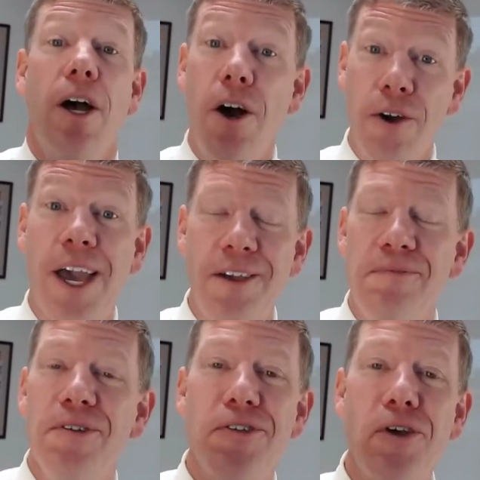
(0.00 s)
Okay,
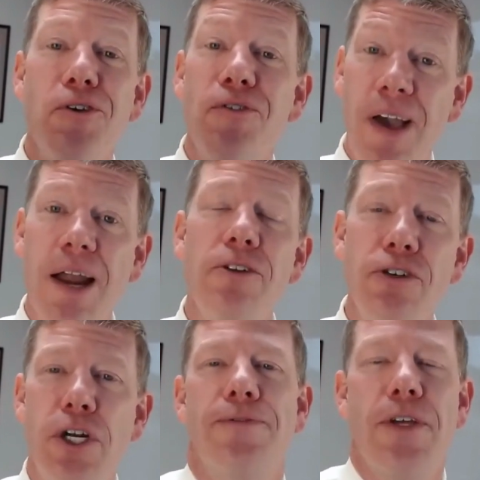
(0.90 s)
so you've got a
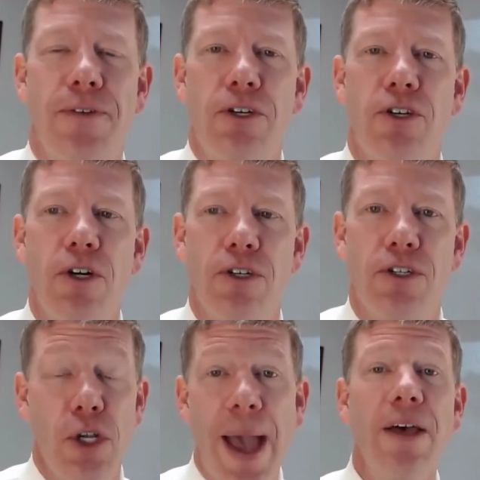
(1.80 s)
certificate of
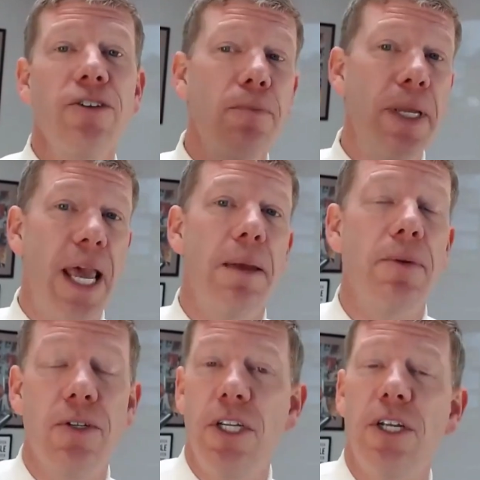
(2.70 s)
insurance. You asked to be named
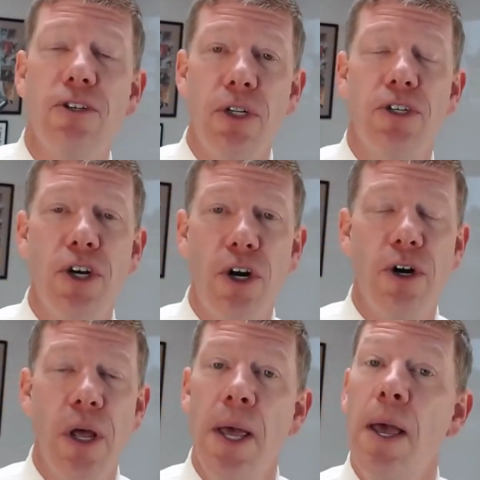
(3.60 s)
as additional
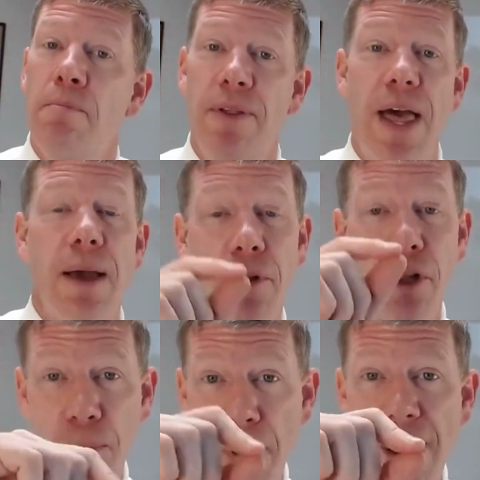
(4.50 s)
insured, but that
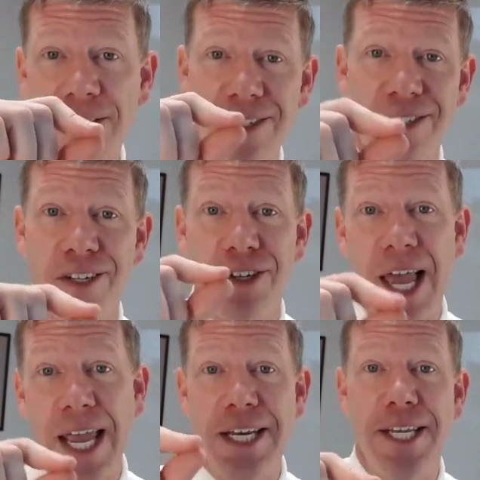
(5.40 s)
little box that says
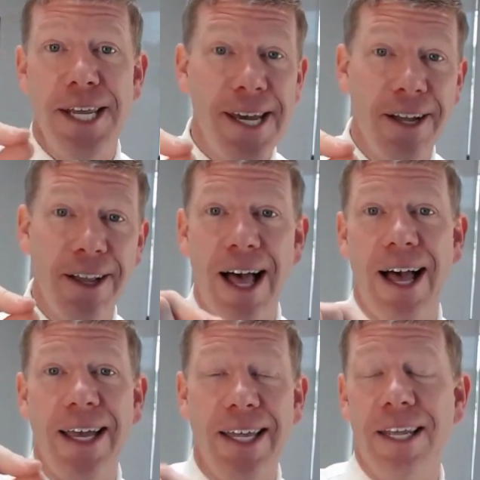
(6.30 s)
ADDL
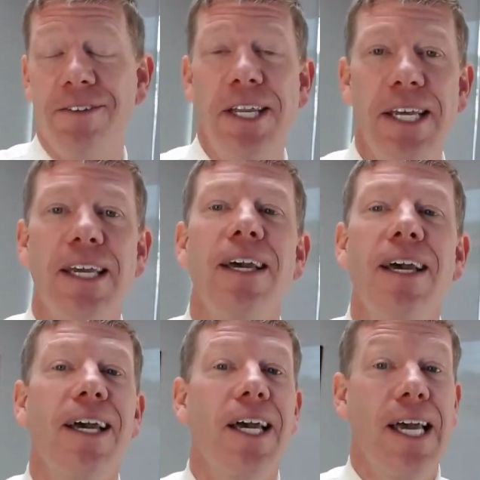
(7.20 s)
INSD
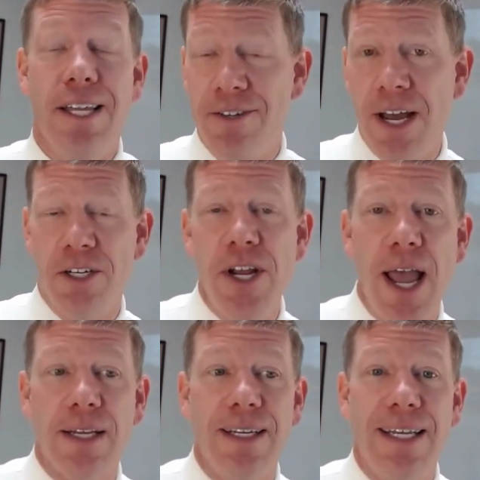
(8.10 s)
is not
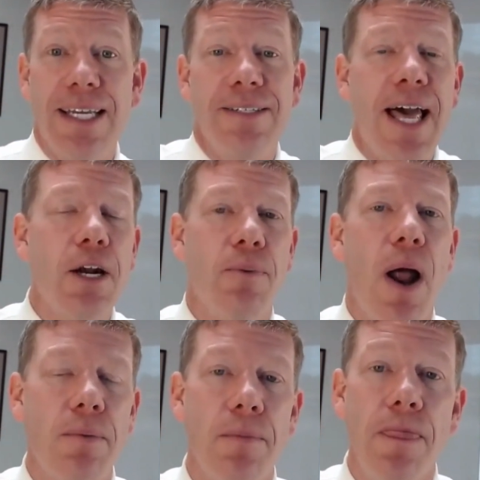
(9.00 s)
checked. Is that a
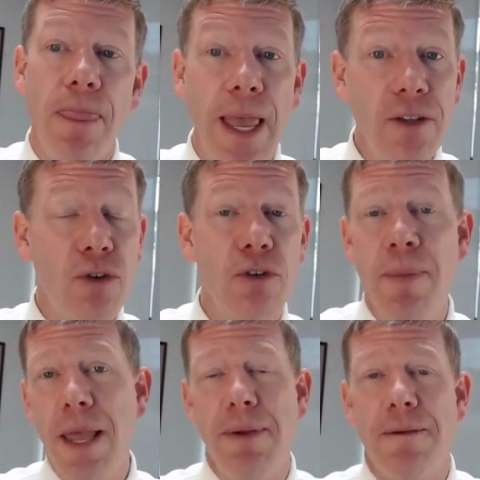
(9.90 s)
problem? The answer is
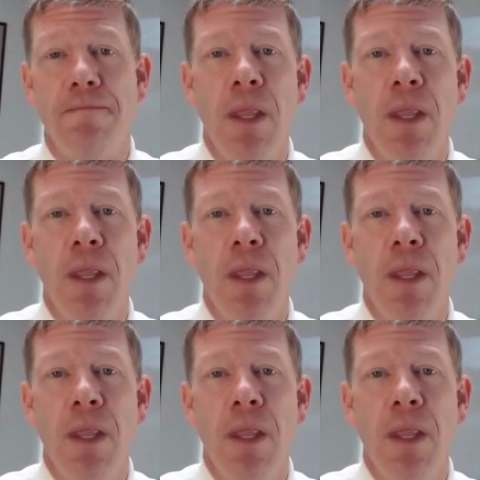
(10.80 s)
maybe.